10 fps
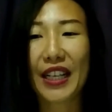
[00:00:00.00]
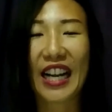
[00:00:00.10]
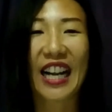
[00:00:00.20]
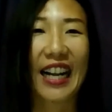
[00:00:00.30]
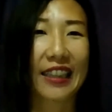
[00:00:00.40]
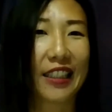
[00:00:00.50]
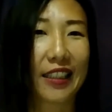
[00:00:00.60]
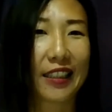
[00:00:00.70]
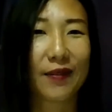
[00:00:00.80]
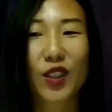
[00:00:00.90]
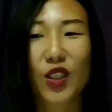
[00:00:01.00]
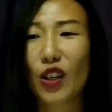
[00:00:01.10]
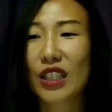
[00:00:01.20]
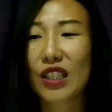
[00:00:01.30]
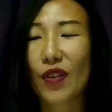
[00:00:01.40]
eclectic. So
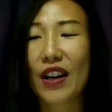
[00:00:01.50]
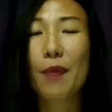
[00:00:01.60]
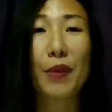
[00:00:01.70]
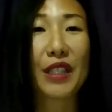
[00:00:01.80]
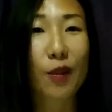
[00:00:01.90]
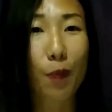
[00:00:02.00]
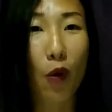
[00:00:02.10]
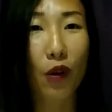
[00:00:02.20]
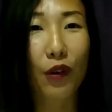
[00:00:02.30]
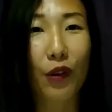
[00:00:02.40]
it's very bespoke.